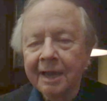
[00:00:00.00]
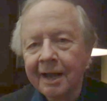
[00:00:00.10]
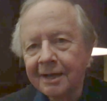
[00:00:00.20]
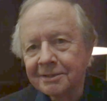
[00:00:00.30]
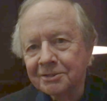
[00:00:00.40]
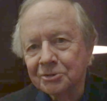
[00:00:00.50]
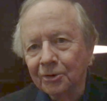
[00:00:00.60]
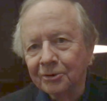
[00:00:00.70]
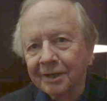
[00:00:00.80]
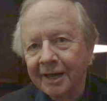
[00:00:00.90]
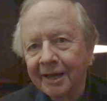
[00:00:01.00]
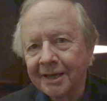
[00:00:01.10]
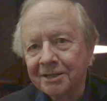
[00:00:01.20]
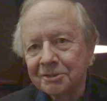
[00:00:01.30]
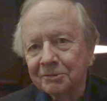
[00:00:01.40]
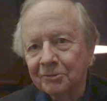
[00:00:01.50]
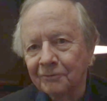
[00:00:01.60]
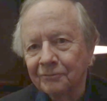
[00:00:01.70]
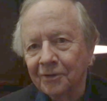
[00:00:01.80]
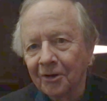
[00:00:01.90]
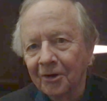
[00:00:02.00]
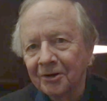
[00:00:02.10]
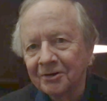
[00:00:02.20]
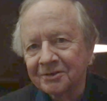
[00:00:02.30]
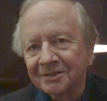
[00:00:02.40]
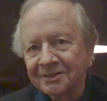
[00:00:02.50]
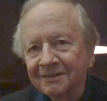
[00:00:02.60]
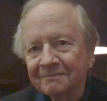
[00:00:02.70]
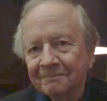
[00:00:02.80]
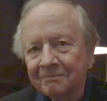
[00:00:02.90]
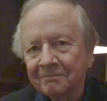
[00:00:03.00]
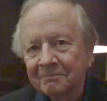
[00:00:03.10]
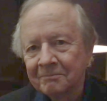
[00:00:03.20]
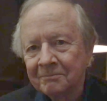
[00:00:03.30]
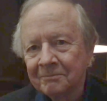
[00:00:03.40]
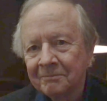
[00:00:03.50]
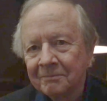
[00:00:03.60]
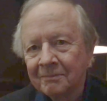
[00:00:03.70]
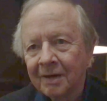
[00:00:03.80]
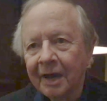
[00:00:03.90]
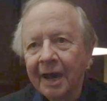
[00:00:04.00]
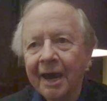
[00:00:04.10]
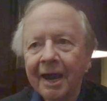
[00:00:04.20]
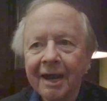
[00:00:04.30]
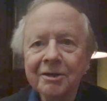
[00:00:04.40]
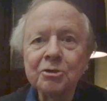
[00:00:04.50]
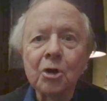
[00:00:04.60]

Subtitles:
Yes, John Cage, of course. After that, with Max Ernst.